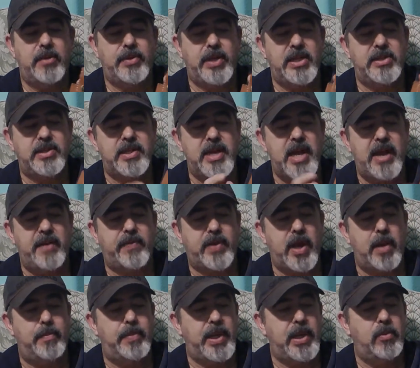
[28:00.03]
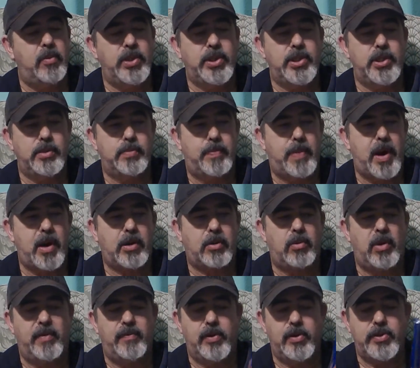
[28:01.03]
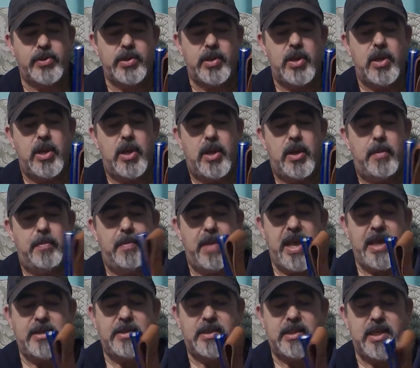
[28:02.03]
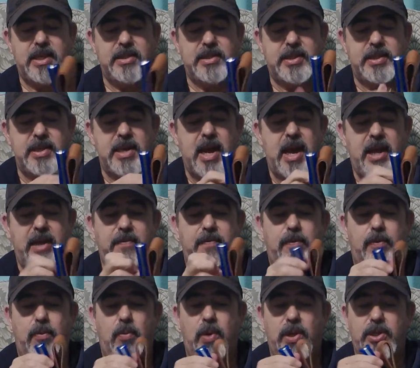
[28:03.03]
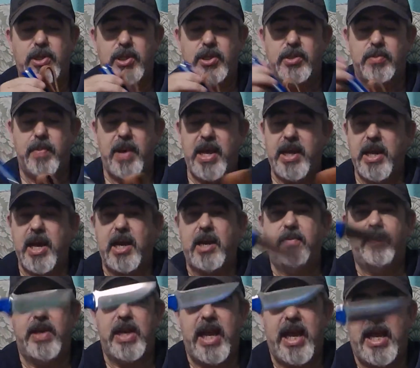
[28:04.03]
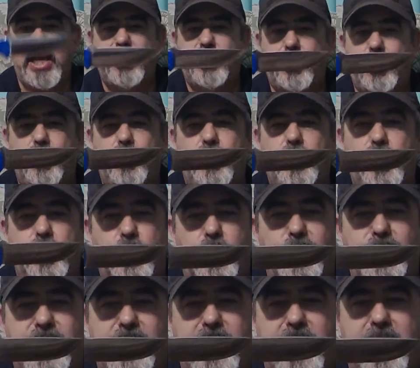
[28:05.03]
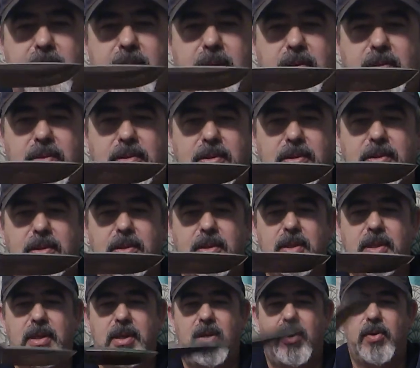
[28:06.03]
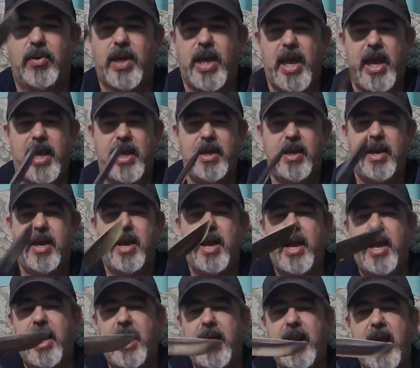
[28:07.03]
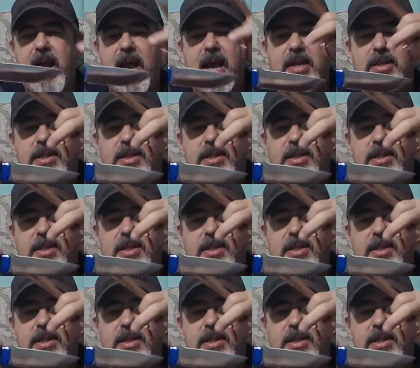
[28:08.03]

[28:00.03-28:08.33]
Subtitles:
this knife company, which is Bark Rivers, makes this knife, which is made out of an A2 tool steel. Okay, it has